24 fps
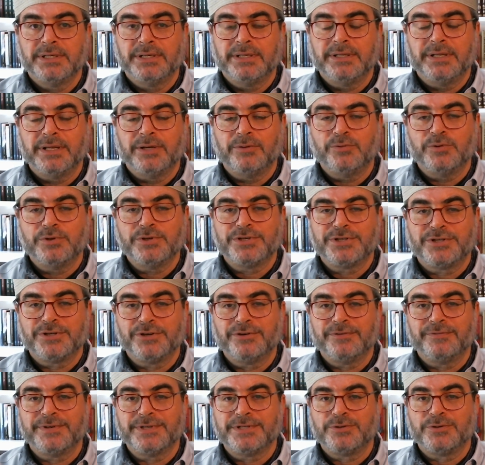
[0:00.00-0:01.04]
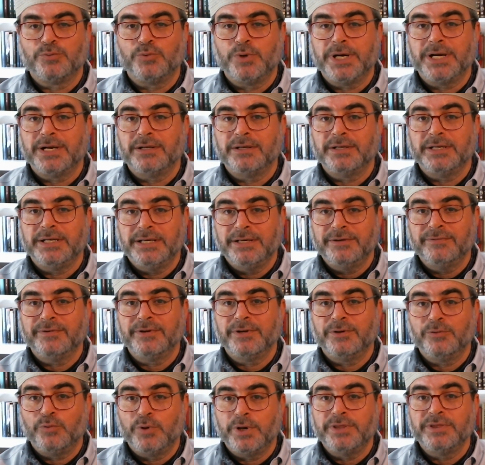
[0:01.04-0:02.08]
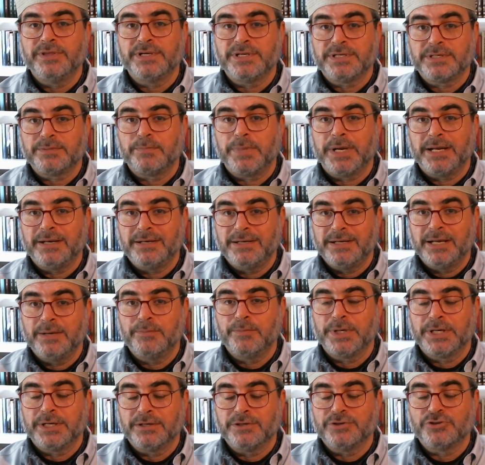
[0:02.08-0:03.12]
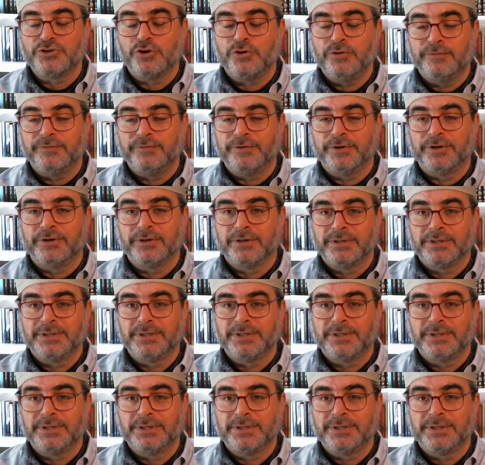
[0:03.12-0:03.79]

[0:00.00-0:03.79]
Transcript: that will serve us well even when this pandemic is over.